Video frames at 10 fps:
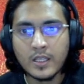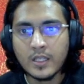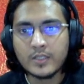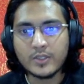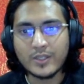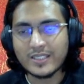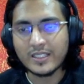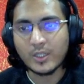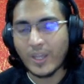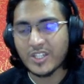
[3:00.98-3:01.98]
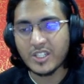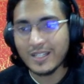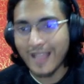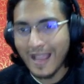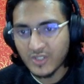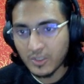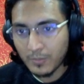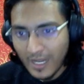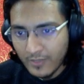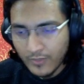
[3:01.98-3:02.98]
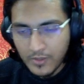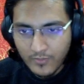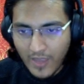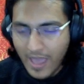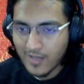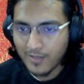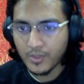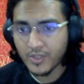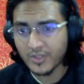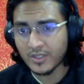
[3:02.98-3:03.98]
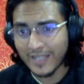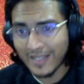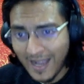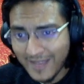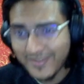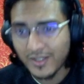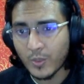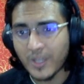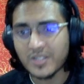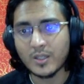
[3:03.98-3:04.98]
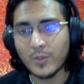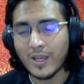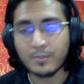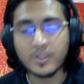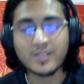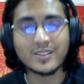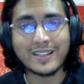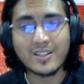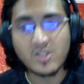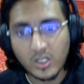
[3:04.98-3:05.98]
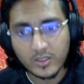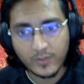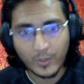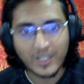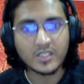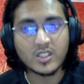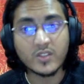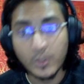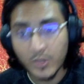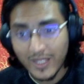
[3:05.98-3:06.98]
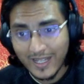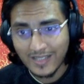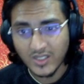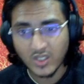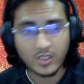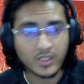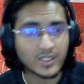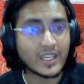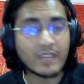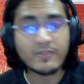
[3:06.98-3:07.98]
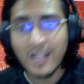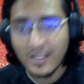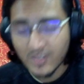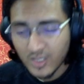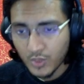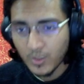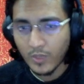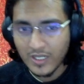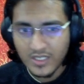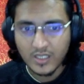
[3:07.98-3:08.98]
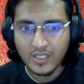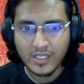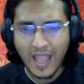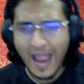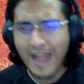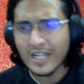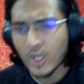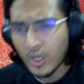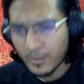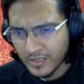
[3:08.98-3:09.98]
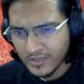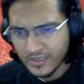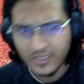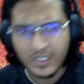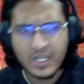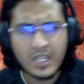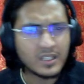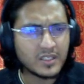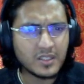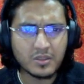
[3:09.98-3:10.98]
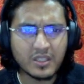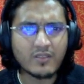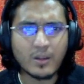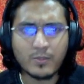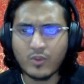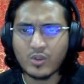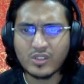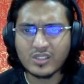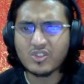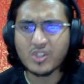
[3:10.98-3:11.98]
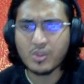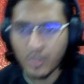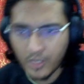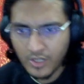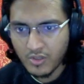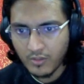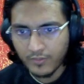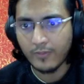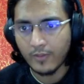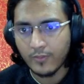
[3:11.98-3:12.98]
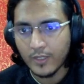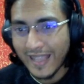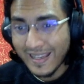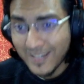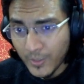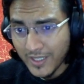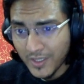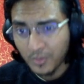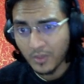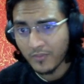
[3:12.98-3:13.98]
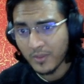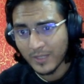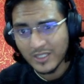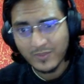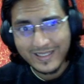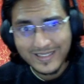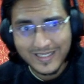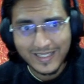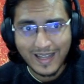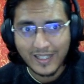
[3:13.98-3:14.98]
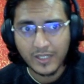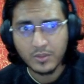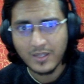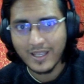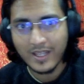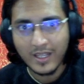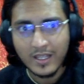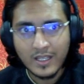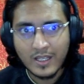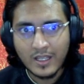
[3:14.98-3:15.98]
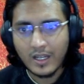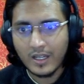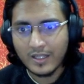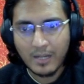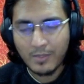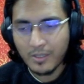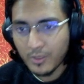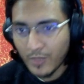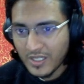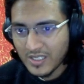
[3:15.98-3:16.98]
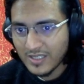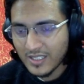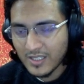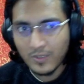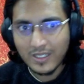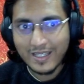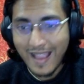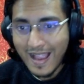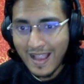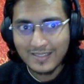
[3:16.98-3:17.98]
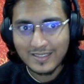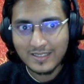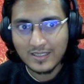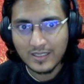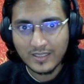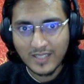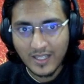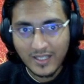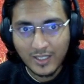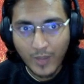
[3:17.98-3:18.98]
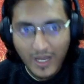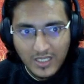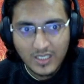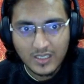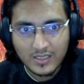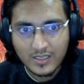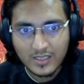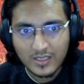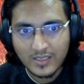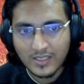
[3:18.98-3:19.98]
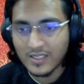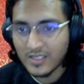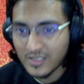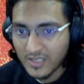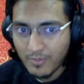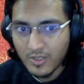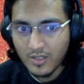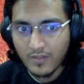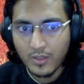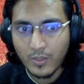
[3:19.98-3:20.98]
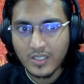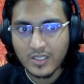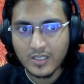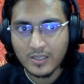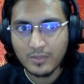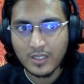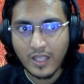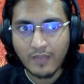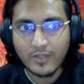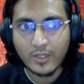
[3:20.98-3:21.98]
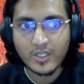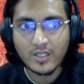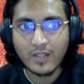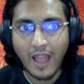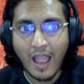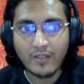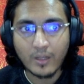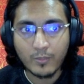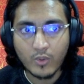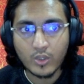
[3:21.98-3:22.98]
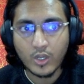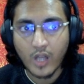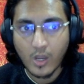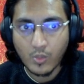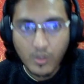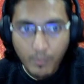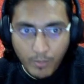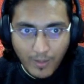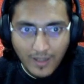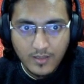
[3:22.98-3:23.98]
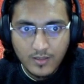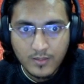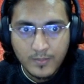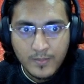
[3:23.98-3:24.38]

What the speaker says: So it's a question and answer platform where a person can ask a question, where a person can search for questions, view their answers, give an answer to a question, add comments, you know, give upvotes, and so on and so forth. If we take a quick tour of the page, we can see that, you know, there are multiple questions that someone can ask. These are the questions. This is the description of the question. Similarly, every question will have an upvote or downvote button.